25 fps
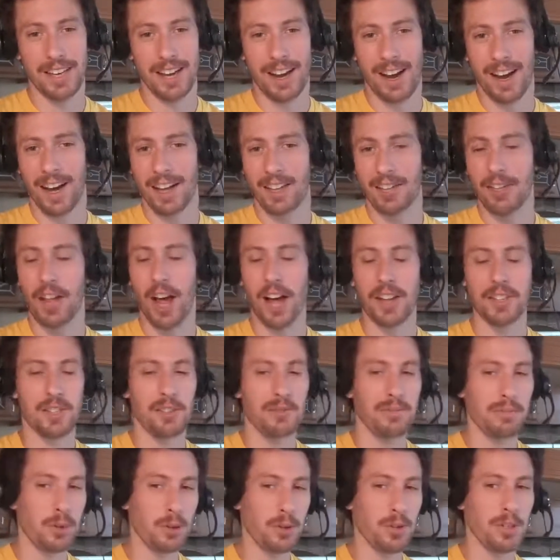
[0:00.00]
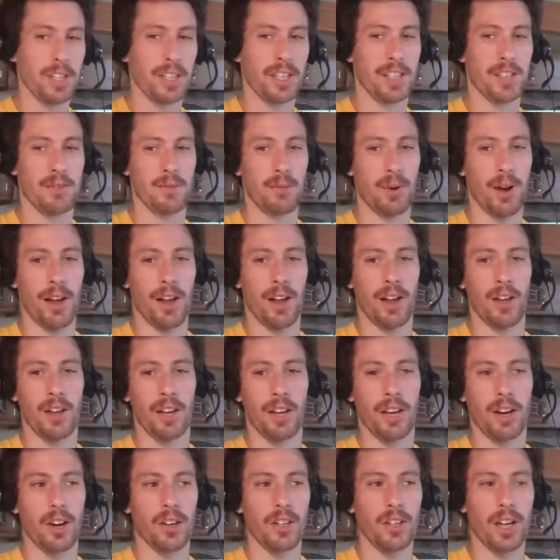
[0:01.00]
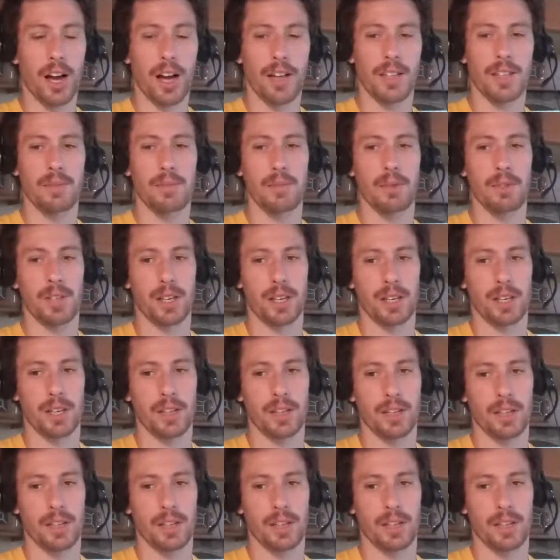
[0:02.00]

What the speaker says: Lots of music as well, and all kinds of music.